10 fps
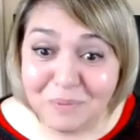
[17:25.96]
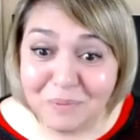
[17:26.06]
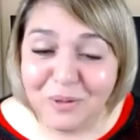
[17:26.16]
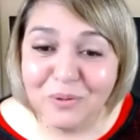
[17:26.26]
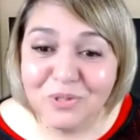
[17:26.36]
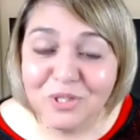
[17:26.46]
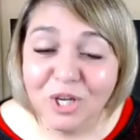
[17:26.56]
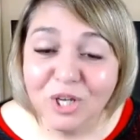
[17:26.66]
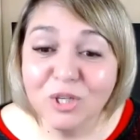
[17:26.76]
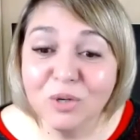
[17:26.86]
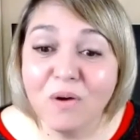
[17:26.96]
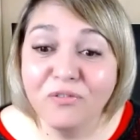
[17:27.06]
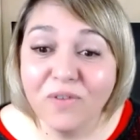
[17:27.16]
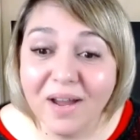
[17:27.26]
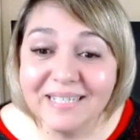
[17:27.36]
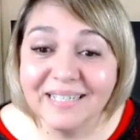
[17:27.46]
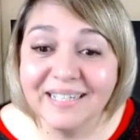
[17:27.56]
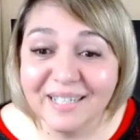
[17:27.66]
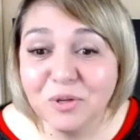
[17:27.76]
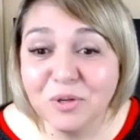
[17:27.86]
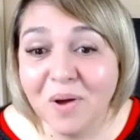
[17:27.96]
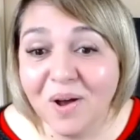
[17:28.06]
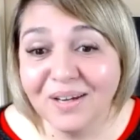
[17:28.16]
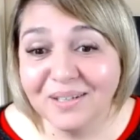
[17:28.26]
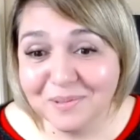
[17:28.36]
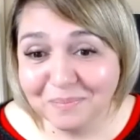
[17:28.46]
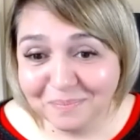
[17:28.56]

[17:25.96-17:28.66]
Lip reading: because you are fighting it in your mind.